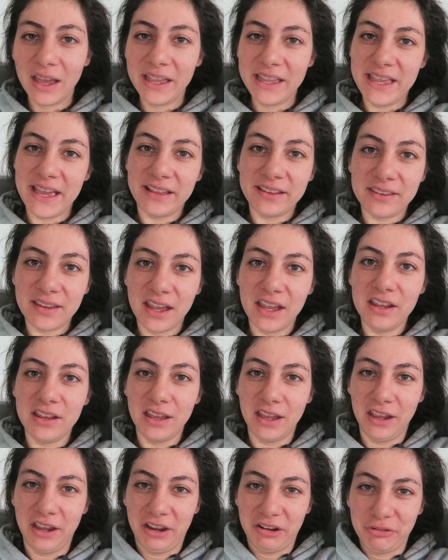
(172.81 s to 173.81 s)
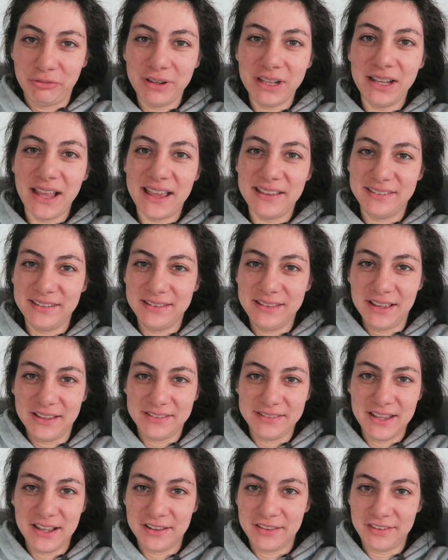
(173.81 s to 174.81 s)
and yes I, I realize it
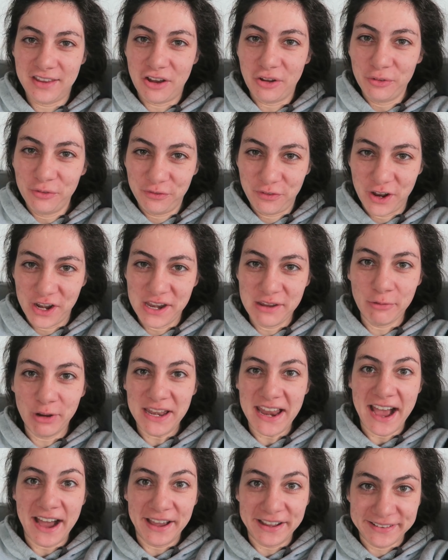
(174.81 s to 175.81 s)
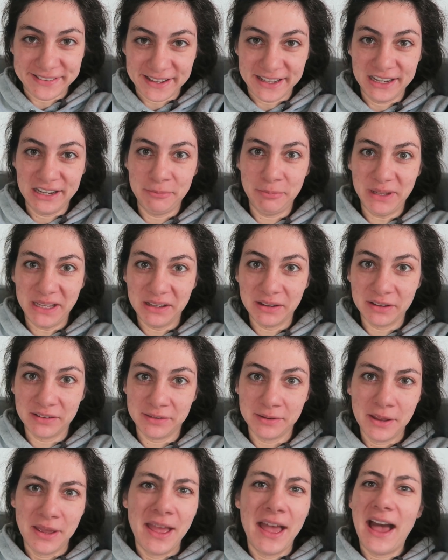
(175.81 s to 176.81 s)
does not sound funny when i tell it because